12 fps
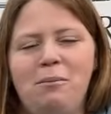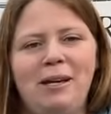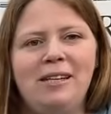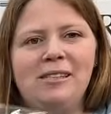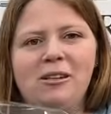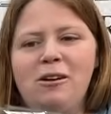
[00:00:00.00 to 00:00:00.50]
on my
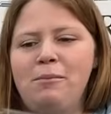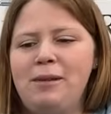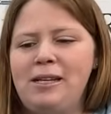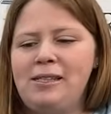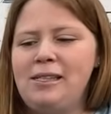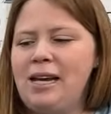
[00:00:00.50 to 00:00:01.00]
Instagram
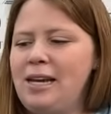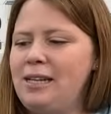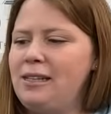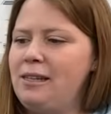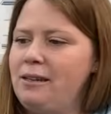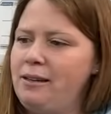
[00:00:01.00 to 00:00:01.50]
last night.
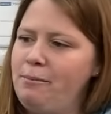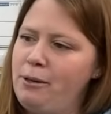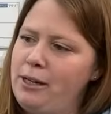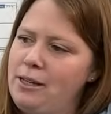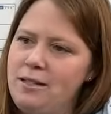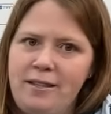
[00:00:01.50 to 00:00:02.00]
The
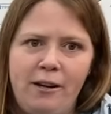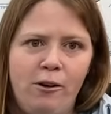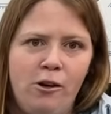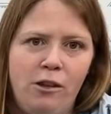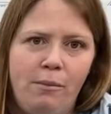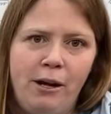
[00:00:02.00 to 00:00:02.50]
brand is
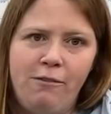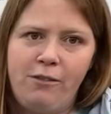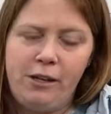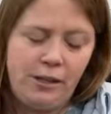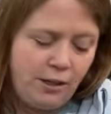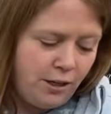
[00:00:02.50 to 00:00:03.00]
Zero, the
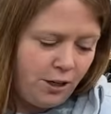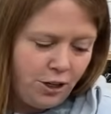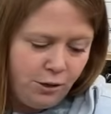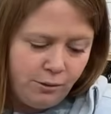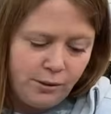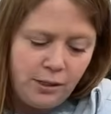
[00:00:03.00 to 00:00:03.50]
barefoot
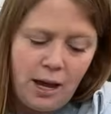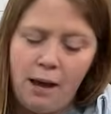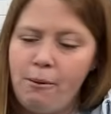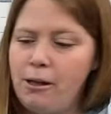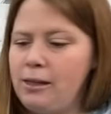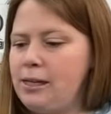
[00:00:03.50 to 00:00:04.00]
shoes. I
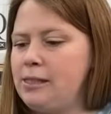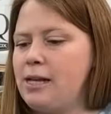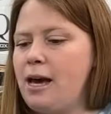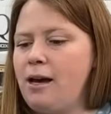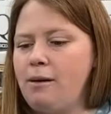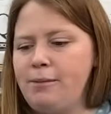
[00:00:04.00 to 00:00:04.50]
bought these
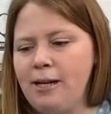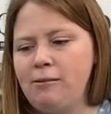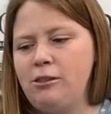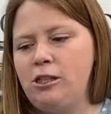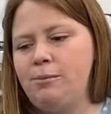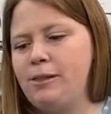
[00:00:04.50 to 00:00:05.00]
at
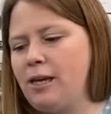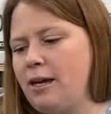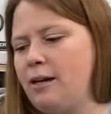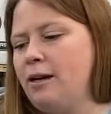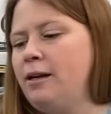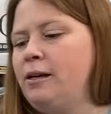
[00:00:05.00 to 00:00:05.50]
Uptown
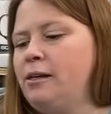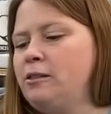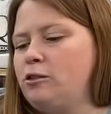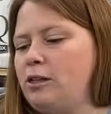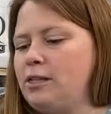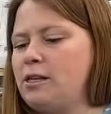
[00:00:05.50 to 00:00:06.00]
Cheapskate.
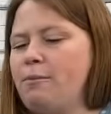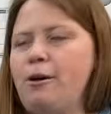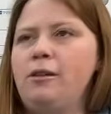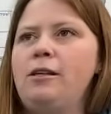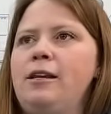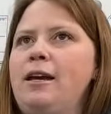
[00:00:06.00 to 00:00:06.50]
So these I
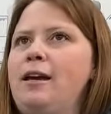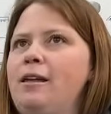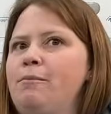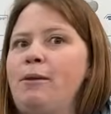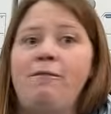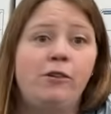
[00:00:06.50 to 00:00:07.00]
bought the
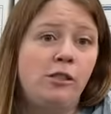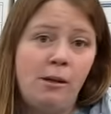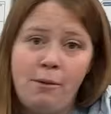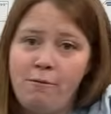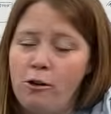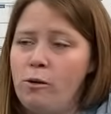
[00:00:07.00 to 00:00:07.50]
day, my first
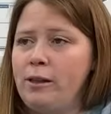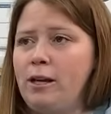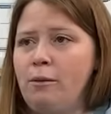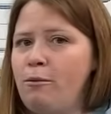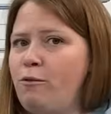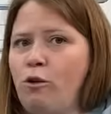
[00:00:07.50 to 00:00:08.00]
time ever going
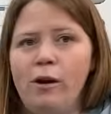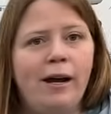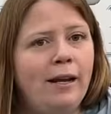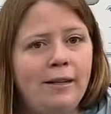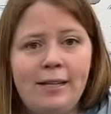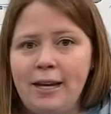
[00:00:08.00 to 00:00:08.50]
there before I
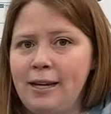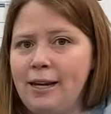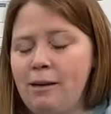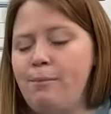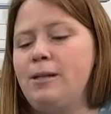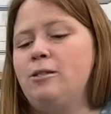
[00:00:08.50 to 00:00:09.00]
had taken
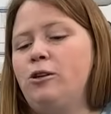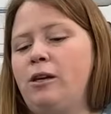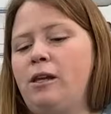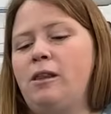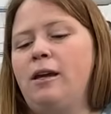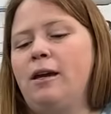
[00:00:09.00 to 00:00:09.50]
any bins or
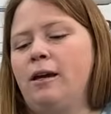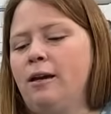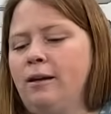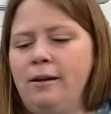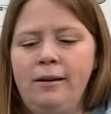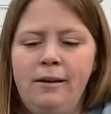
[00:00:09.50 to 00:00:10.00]
anything.
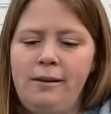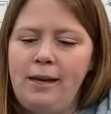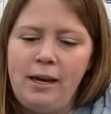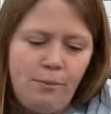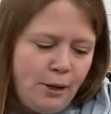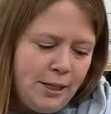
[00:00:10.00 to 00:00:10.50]
They
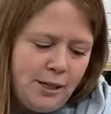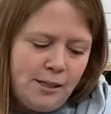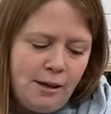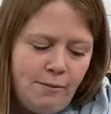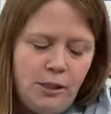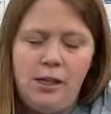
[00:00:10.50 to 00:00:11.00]
had them priced at
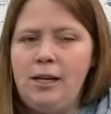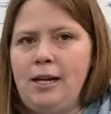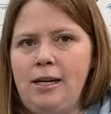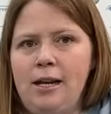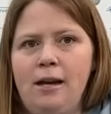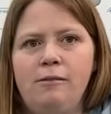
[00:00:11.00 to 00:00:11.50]
seventeen
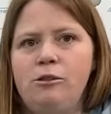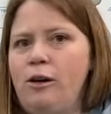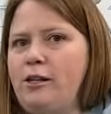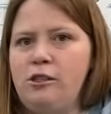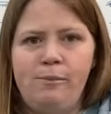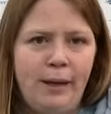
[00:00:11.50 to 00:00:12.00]
ninety-nine, so
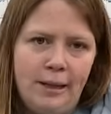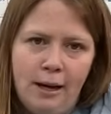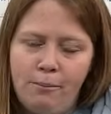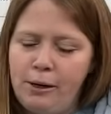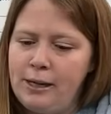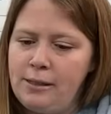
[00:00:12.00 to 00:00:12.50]
I just paid
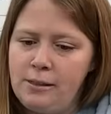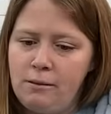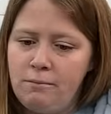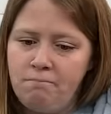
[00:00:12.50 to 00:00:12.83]
that price